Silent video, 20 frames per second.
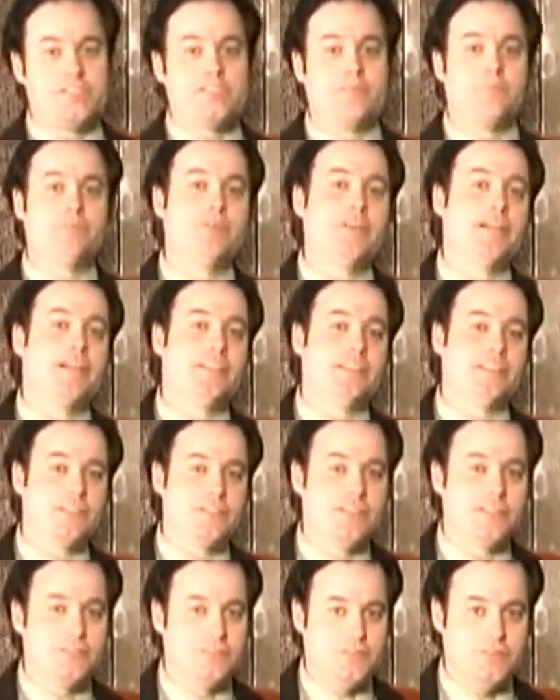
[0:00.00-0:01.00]
is to bring the
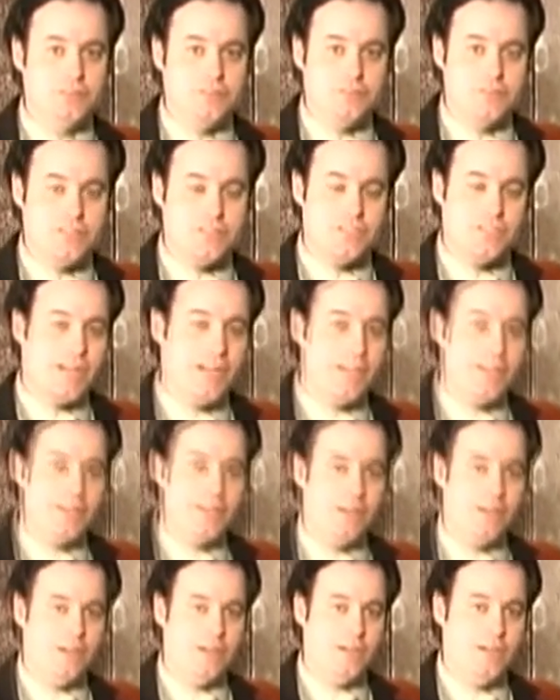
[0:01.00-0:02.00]
good news to China.
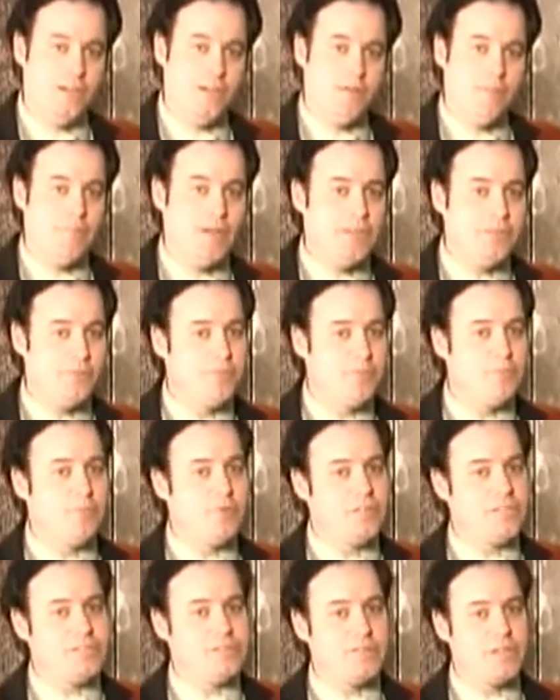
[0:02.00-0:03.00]

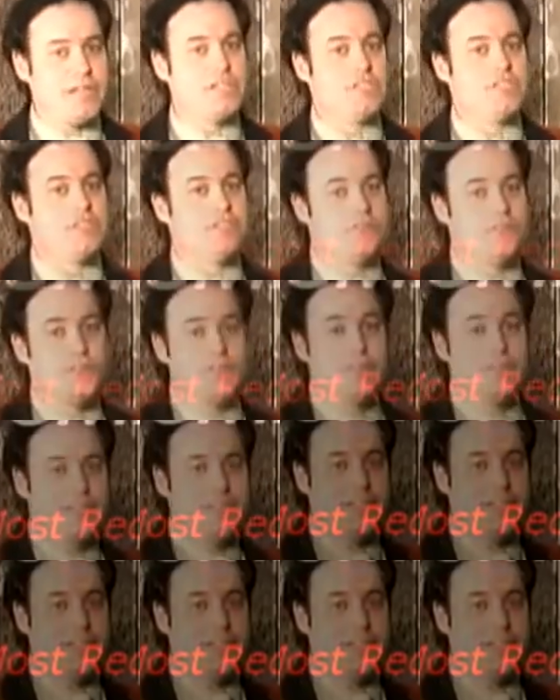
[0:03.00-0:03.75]
My three-point strategy